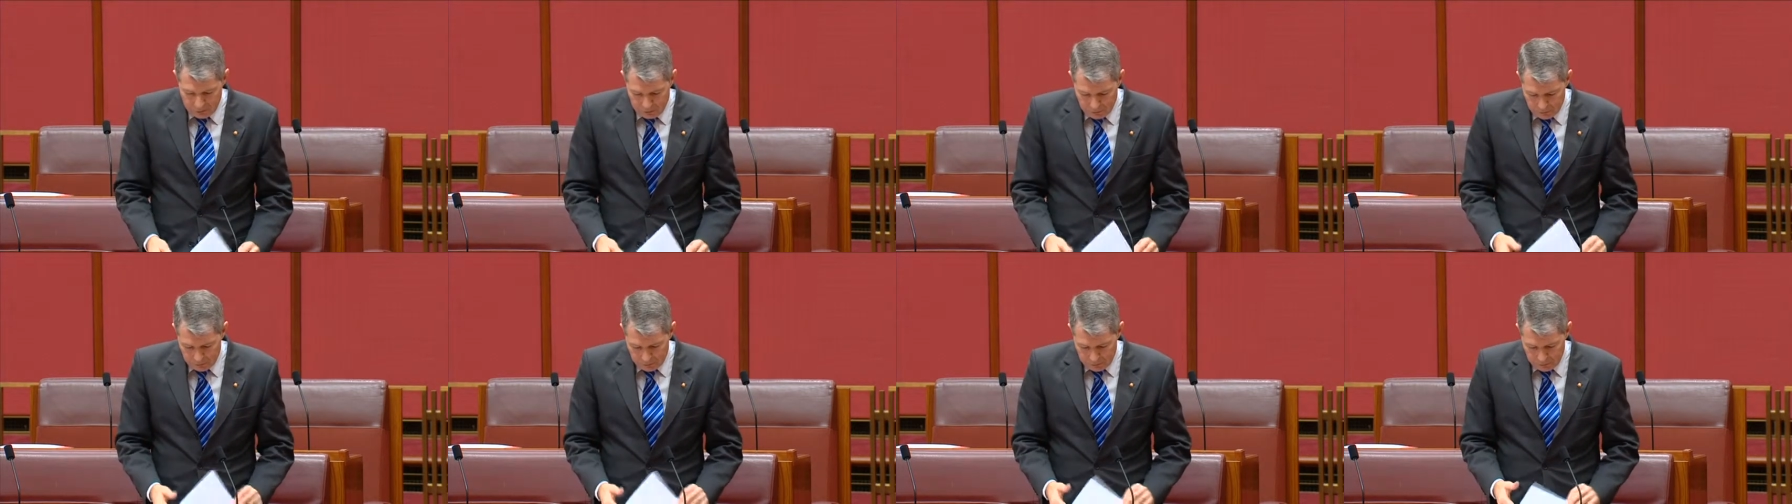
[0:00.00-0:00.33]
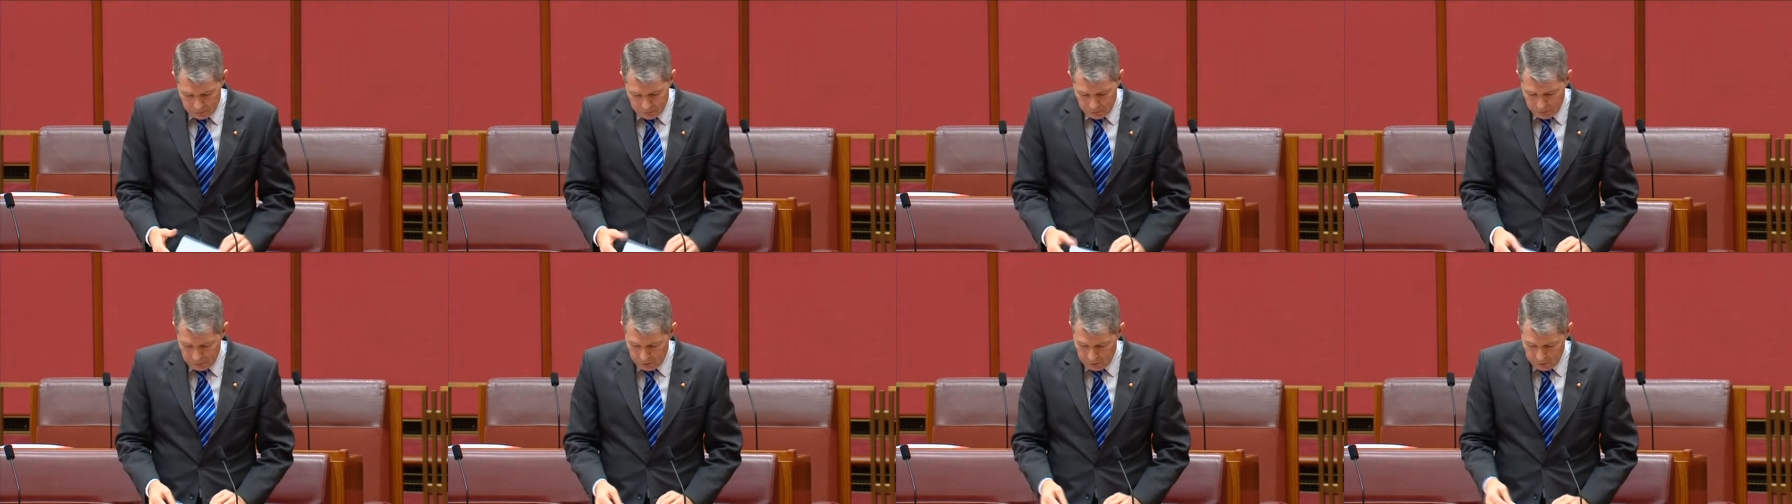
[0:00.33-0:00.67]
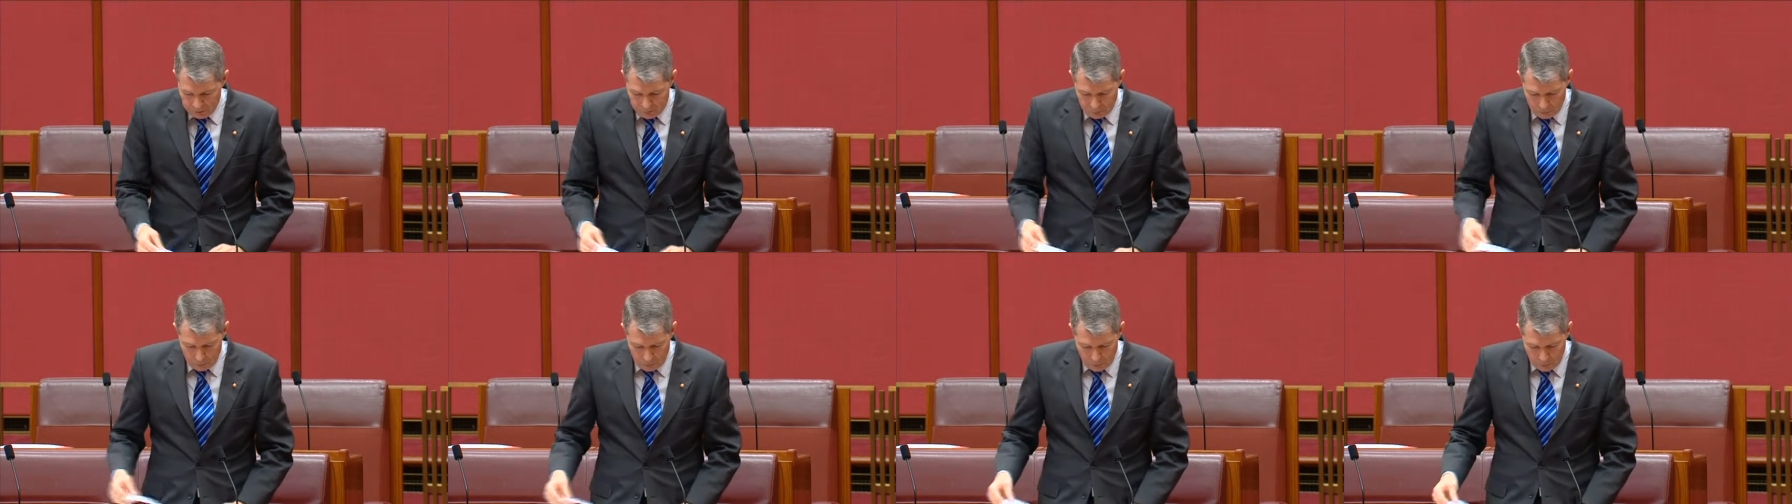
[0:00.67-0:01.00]
those
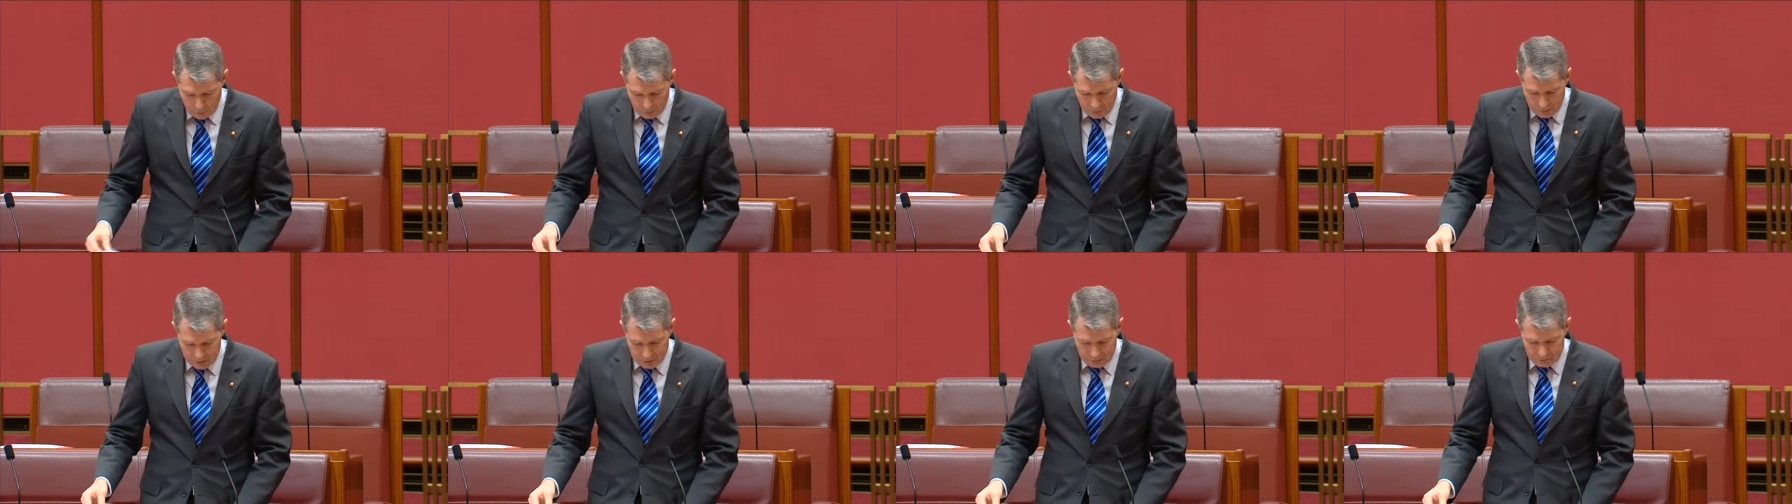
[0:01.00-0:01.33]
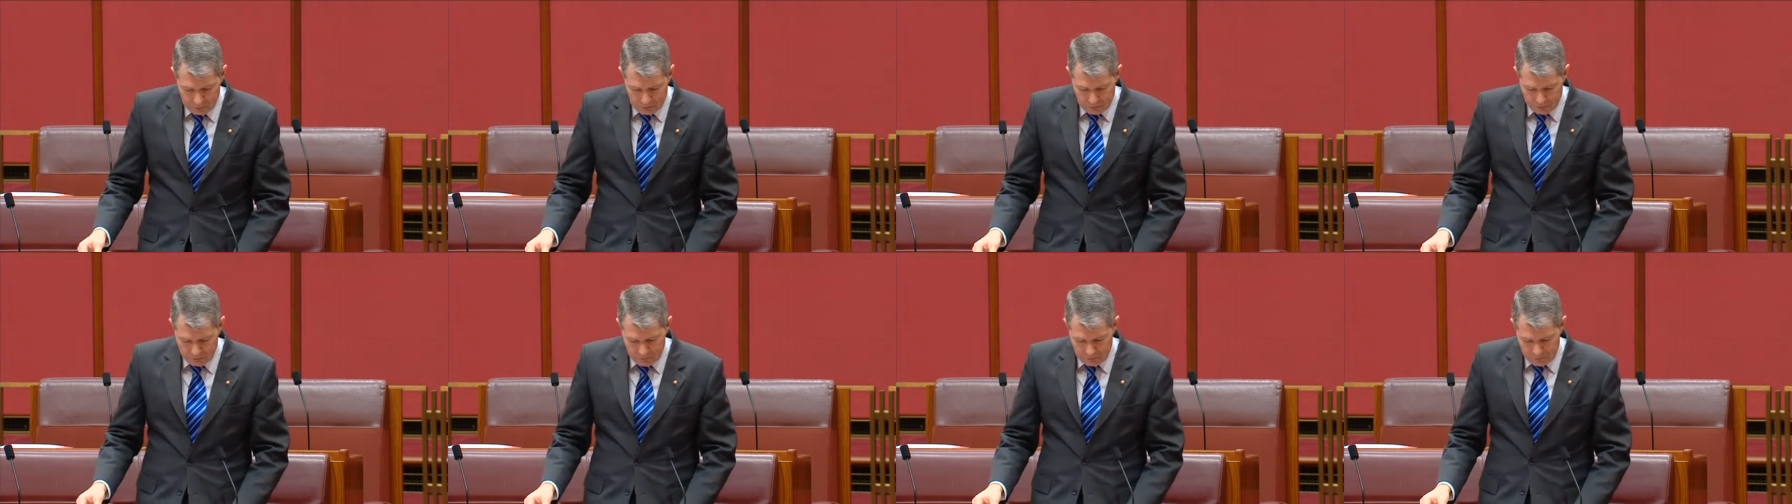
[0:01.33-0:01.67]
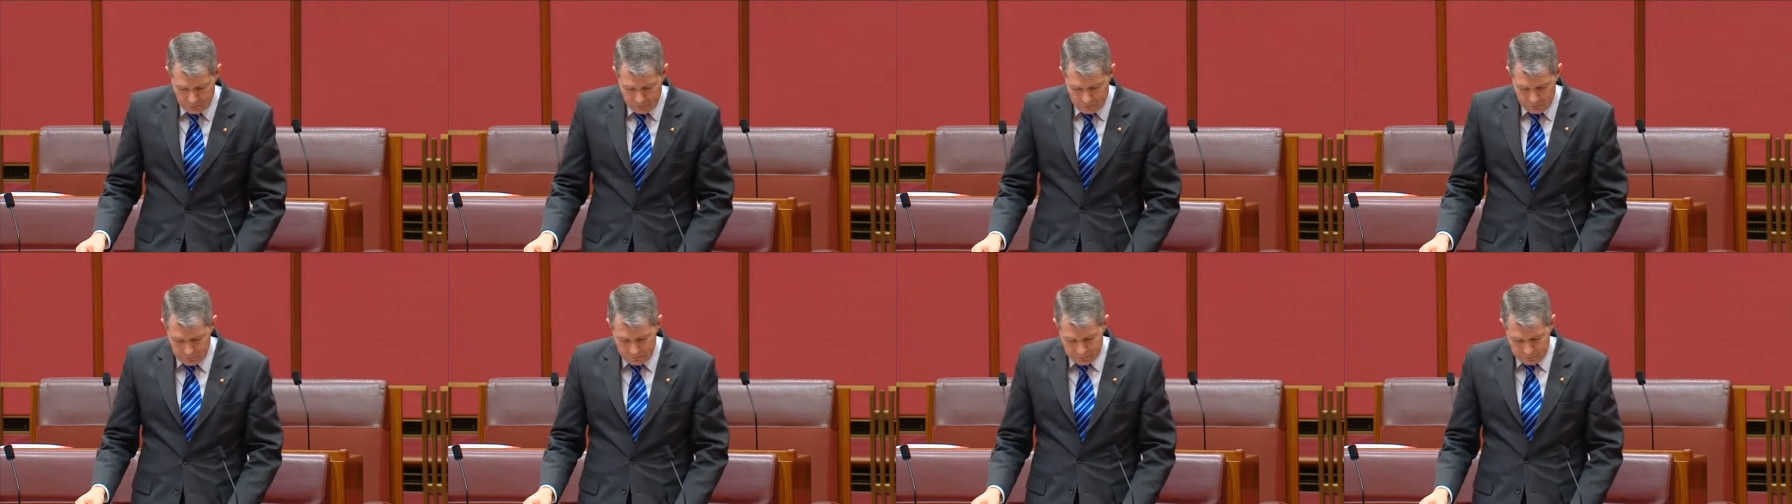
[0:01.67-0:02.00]
apply to all
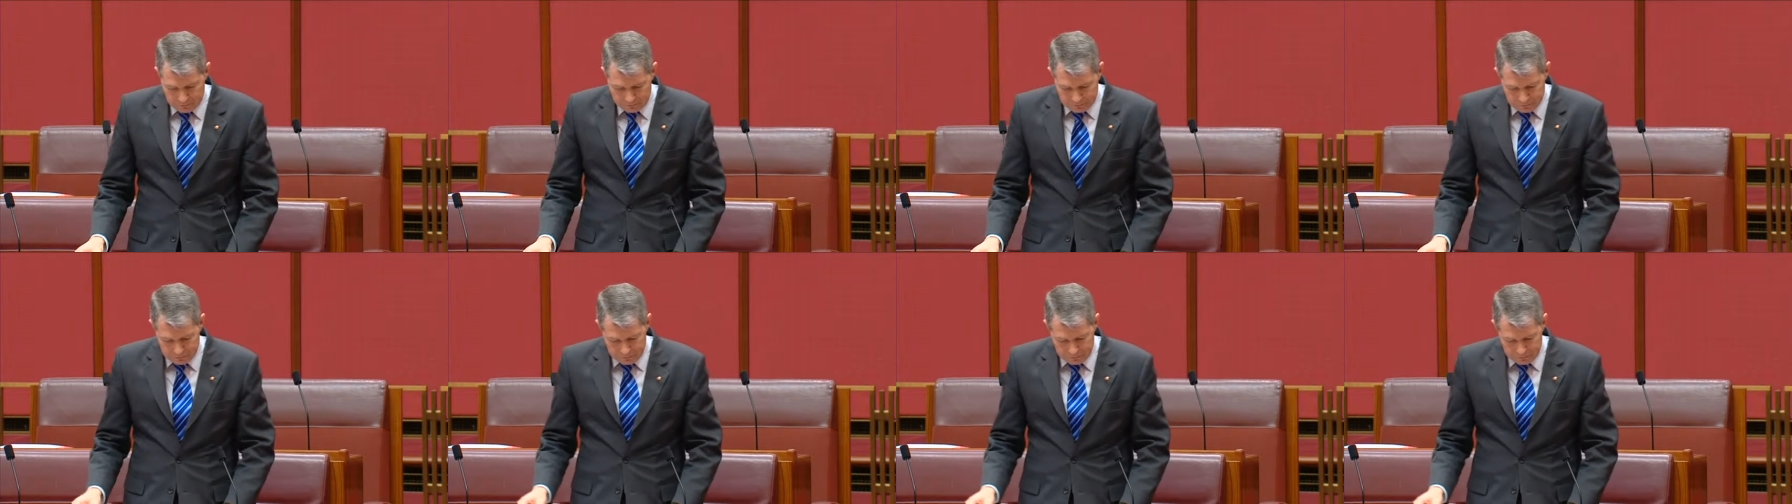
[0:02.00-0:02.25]
agencies,